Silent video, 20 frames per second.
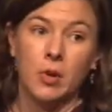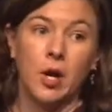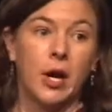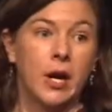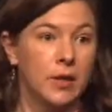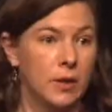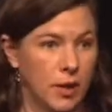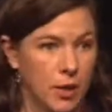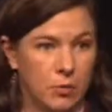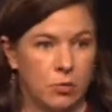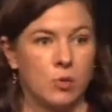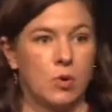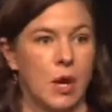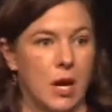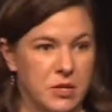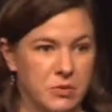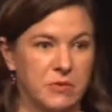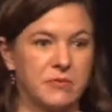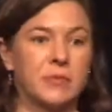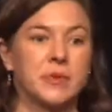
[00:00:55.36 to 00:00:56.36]
line, like
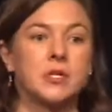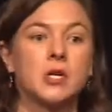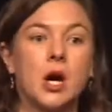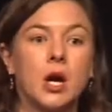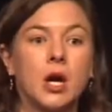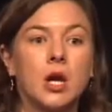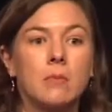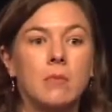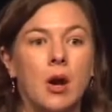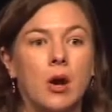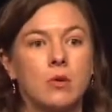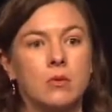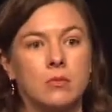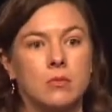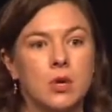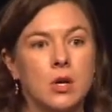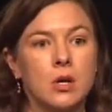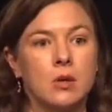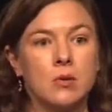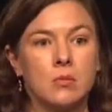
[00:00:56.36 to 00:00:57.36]
as we've been talking about,
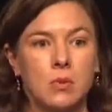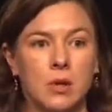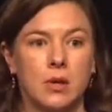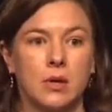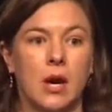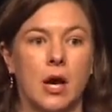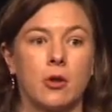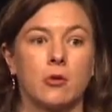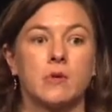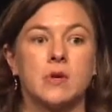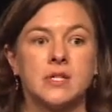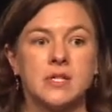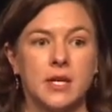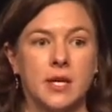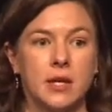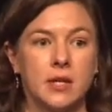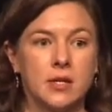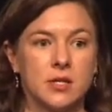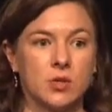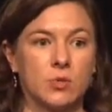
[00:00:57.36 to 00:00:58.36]
calories
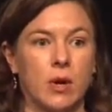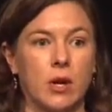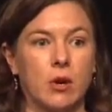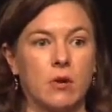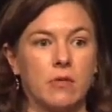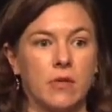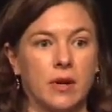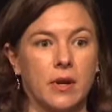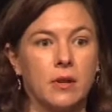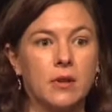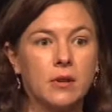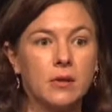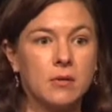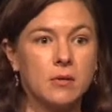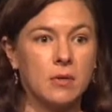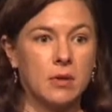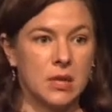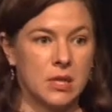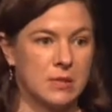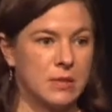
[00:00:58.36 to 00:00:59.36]
in is greater than
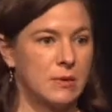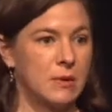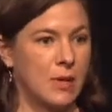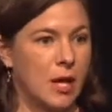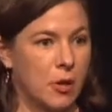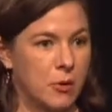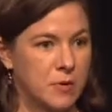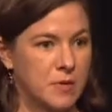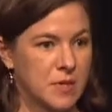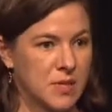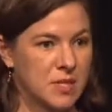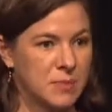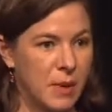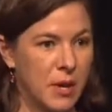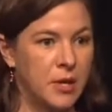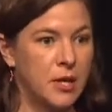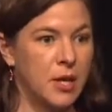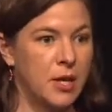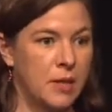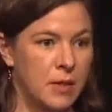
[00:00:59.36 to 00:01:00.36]
calories
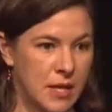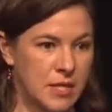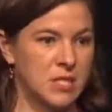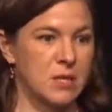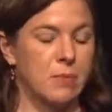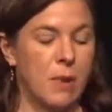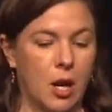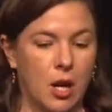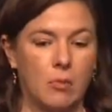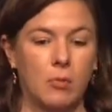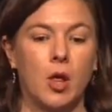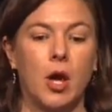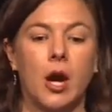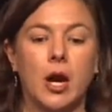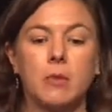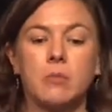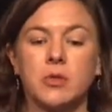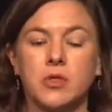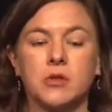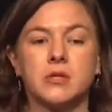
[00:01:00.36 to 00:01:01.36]
expended. That's the bottom
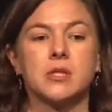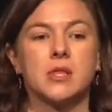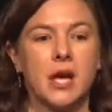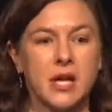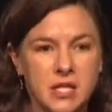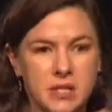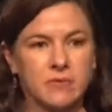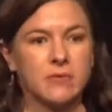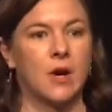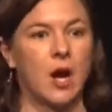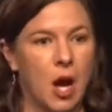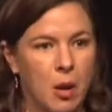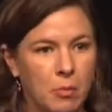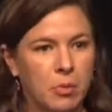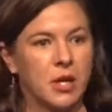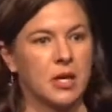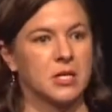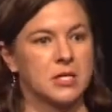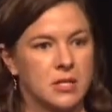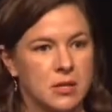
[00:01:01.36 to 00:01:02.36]
line, but there's lots of
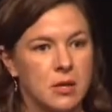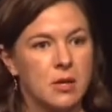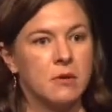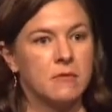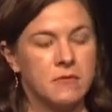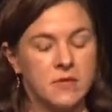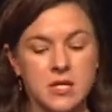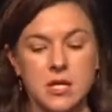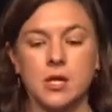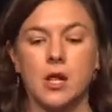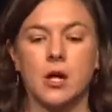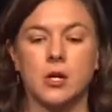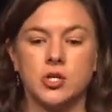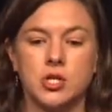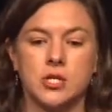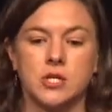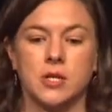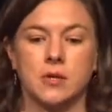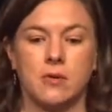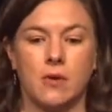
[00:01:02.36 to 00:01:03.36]
complex
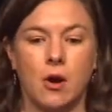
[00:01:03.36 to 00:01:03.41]
physiologies